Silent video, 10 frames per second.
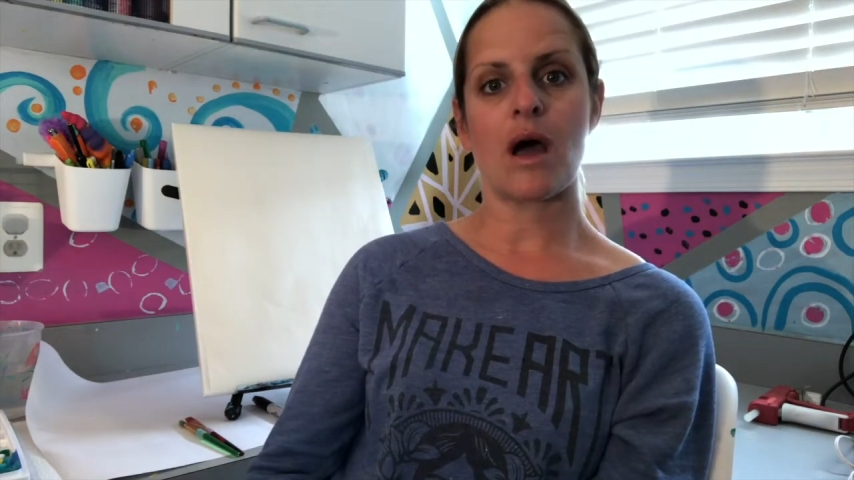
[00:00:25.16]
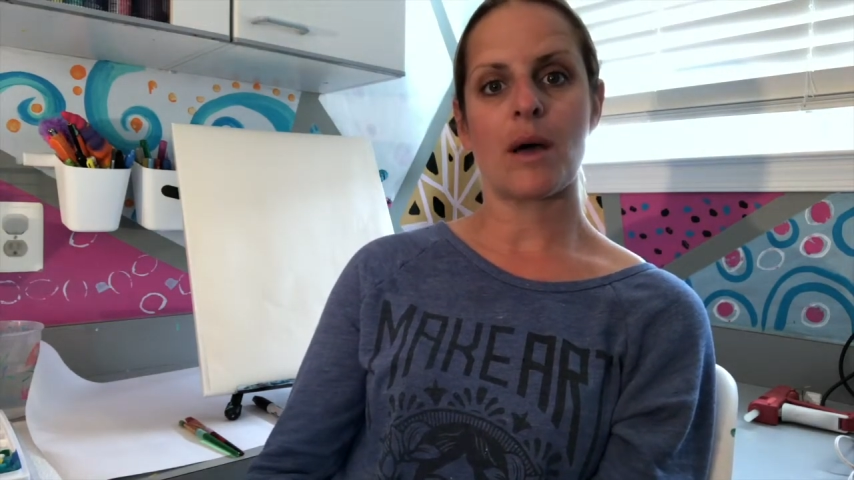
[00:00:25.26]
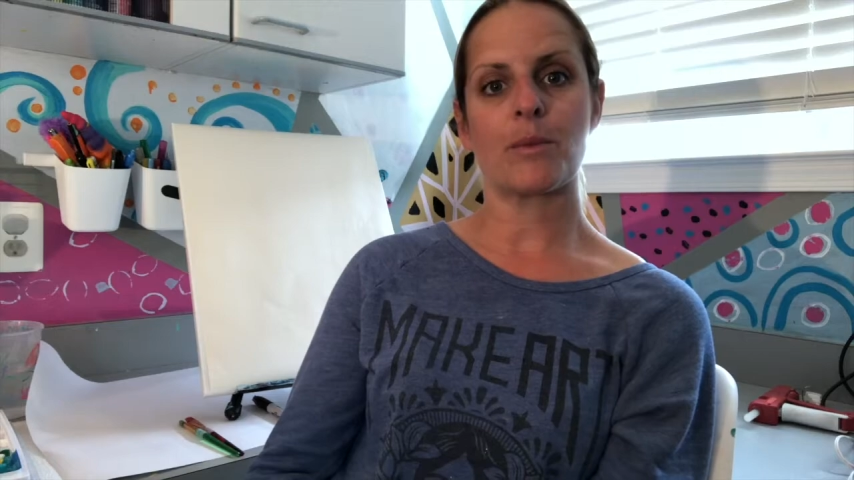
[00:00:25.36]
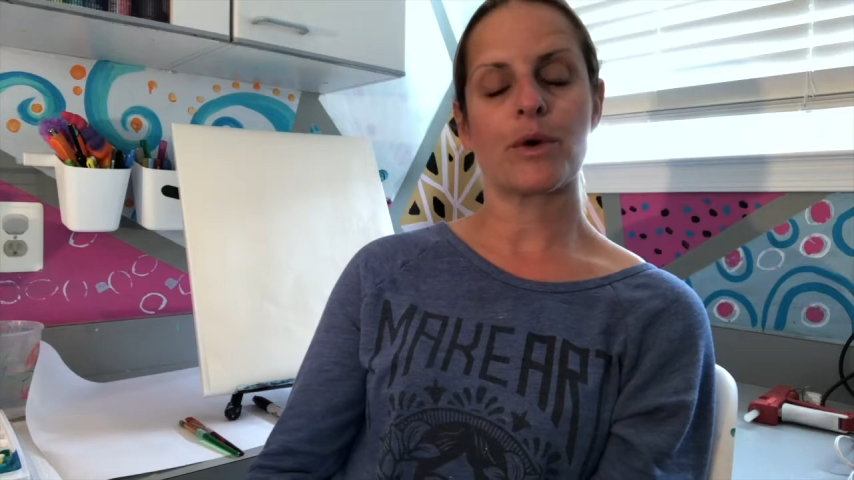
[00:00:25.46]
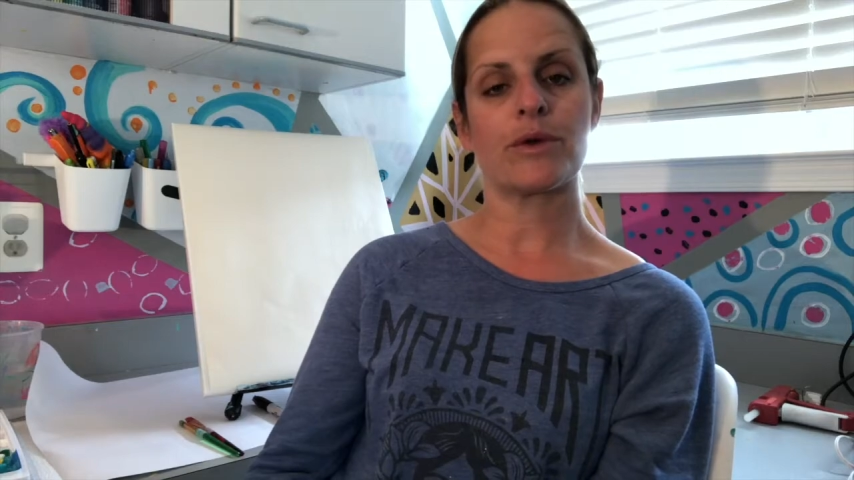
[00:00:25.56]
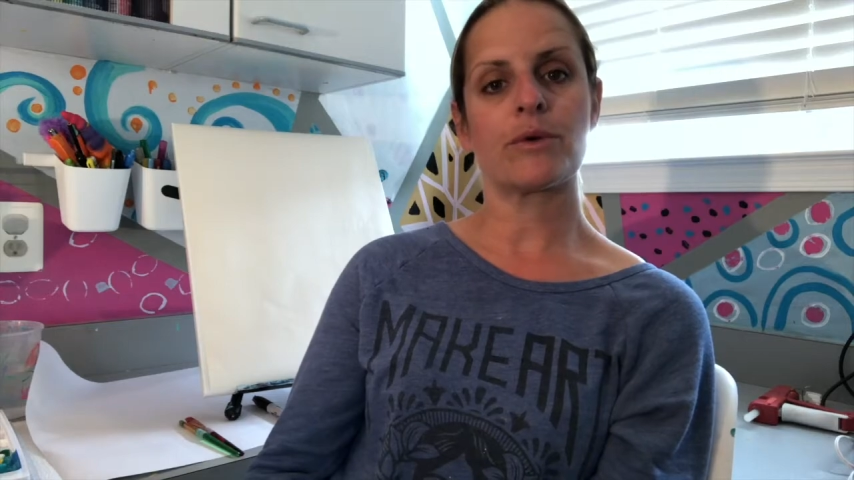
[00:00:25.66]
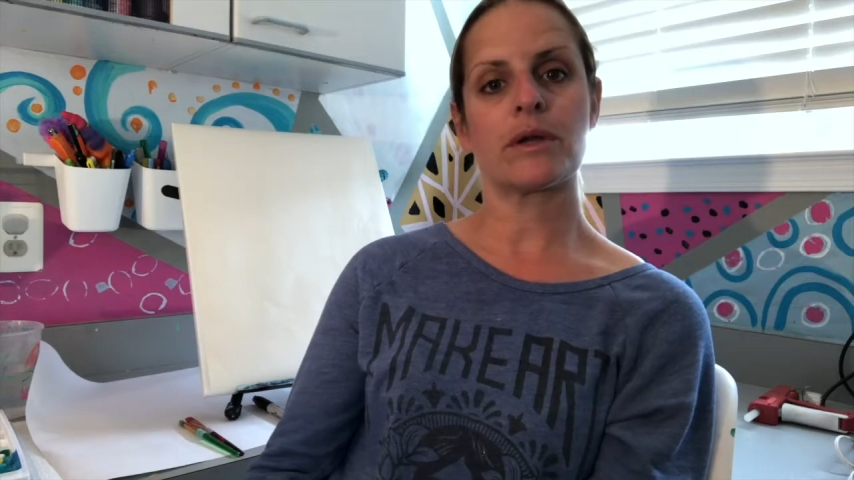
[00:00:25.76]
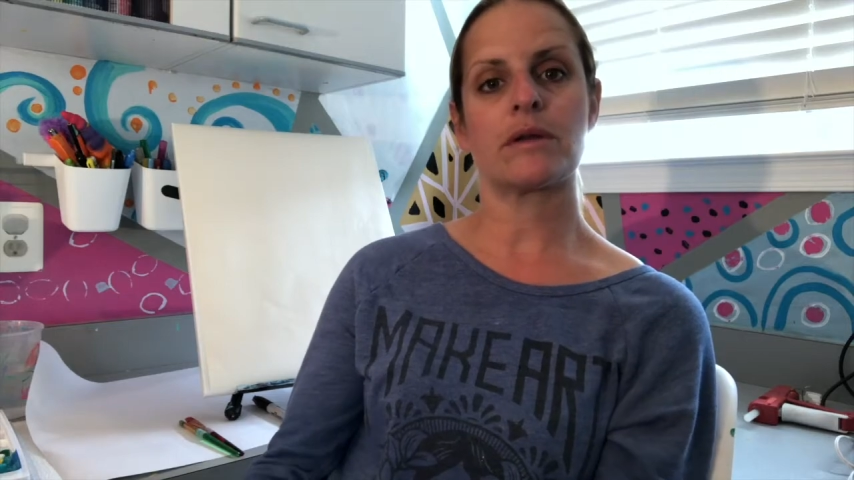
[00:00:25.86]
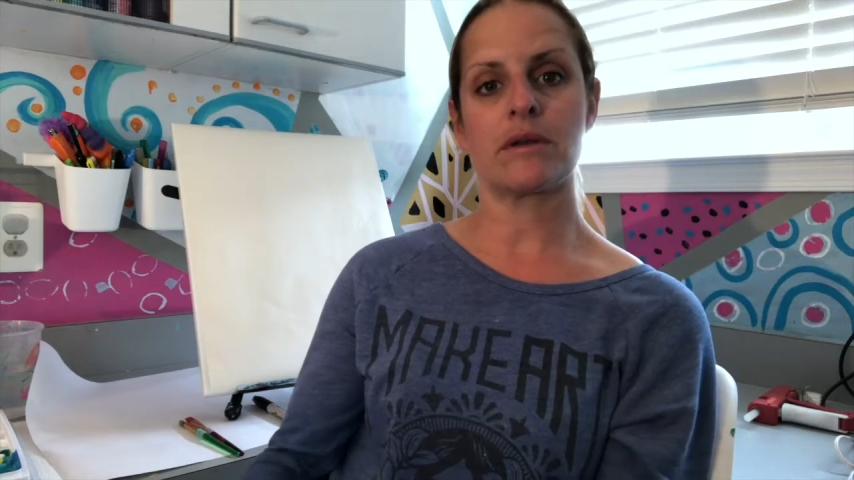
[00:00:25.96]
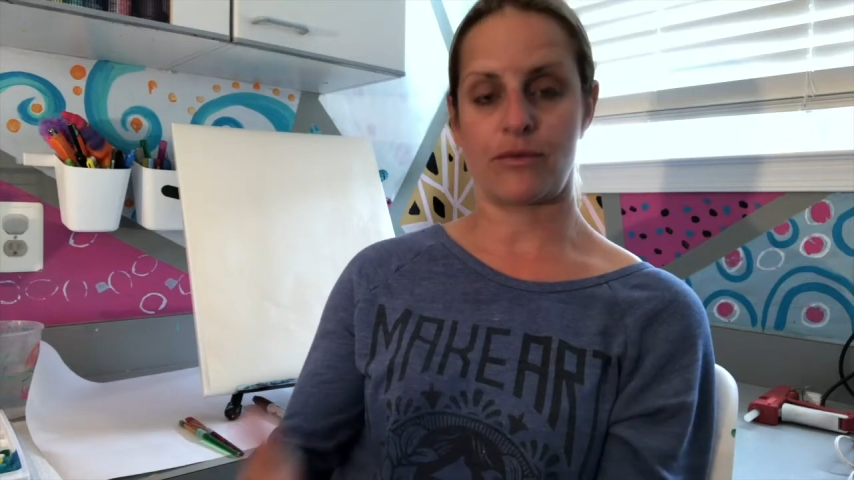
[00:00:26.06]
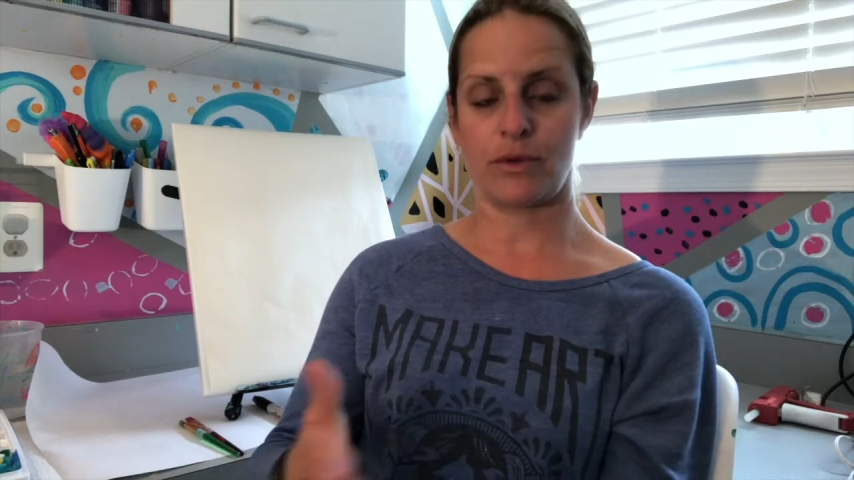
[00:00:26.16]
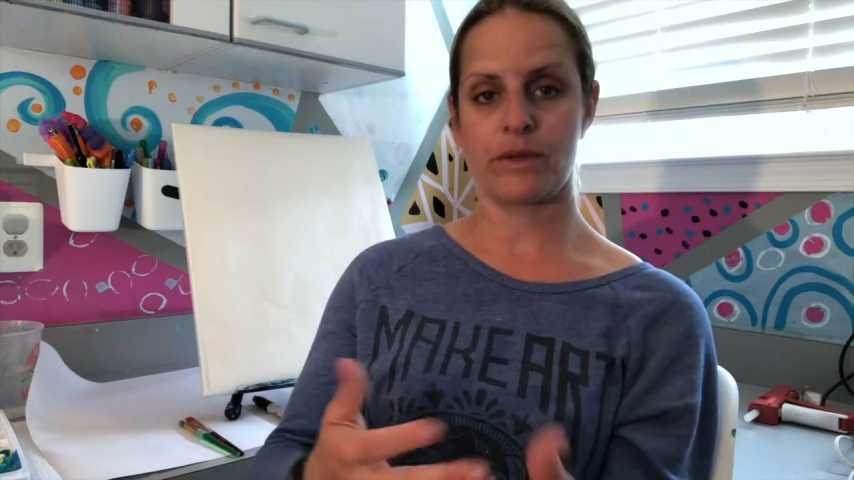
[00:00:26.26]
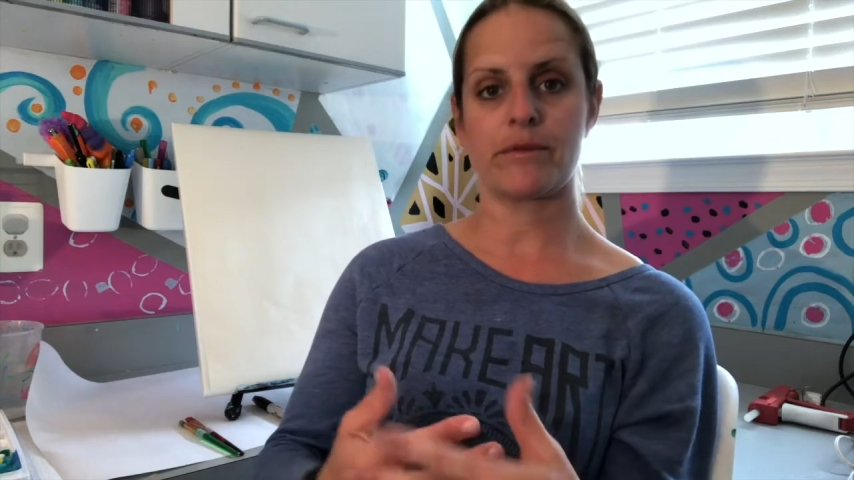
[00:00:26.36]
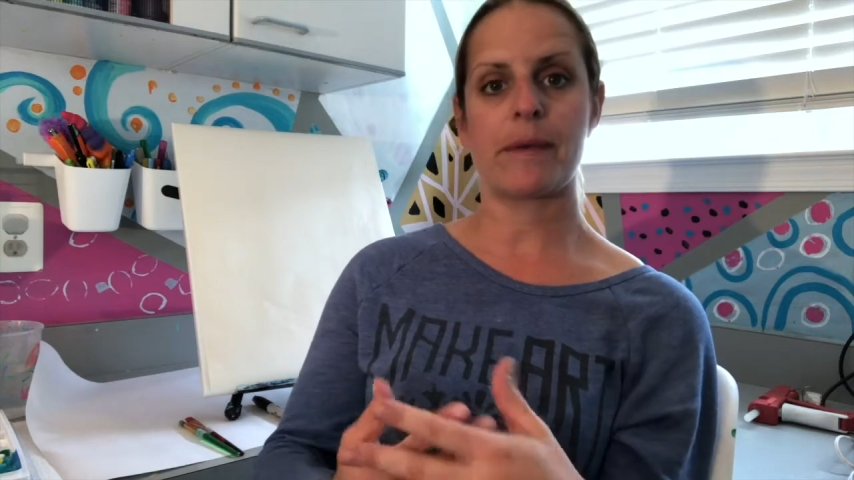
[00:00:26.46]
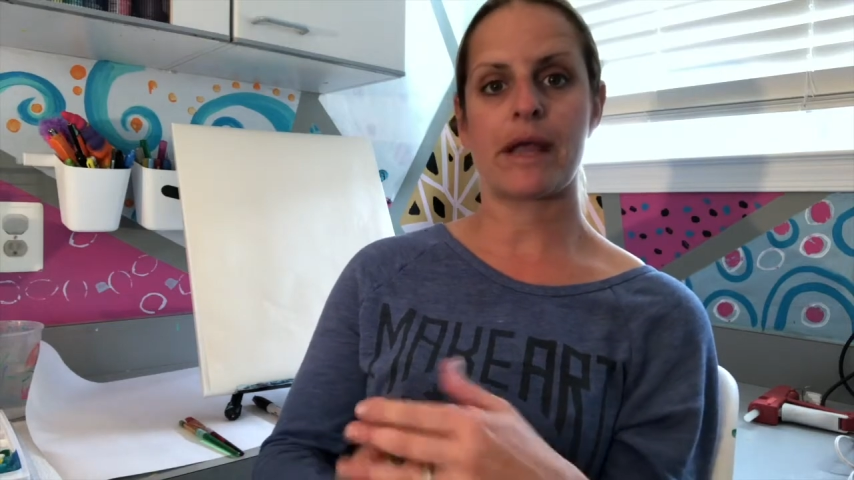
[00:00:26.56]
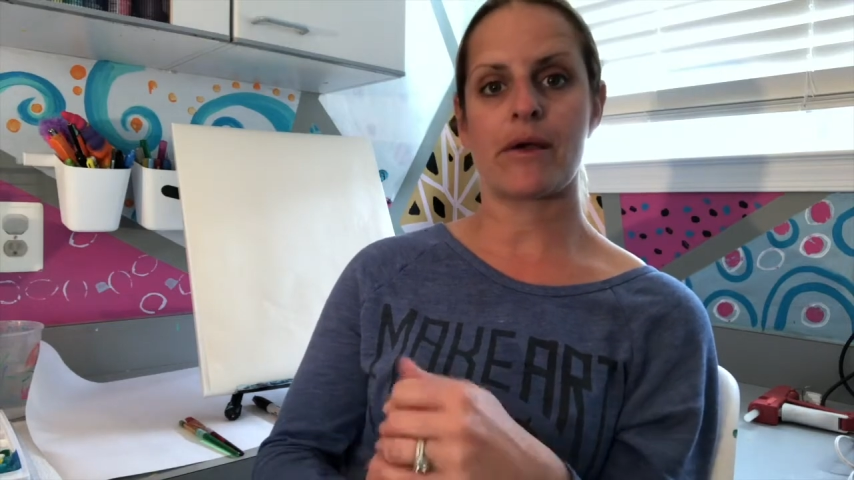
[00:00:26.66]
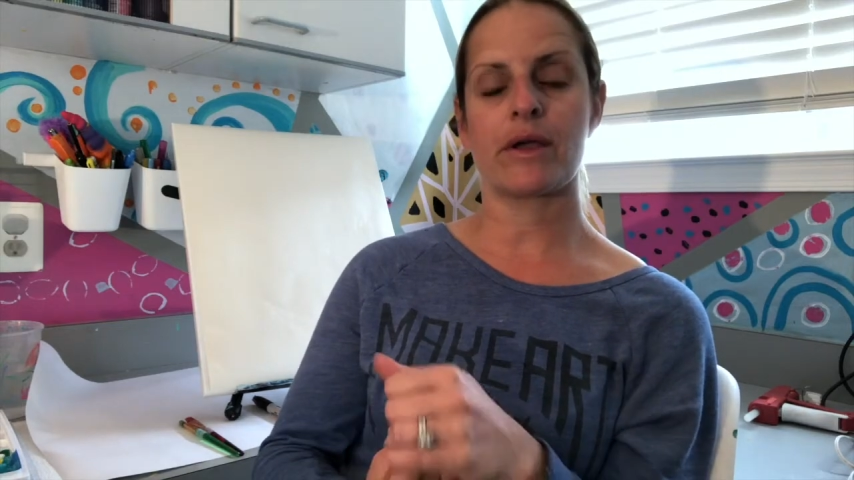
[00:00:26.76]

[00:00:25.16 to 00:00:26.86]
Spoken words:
where you can, if you live in my area,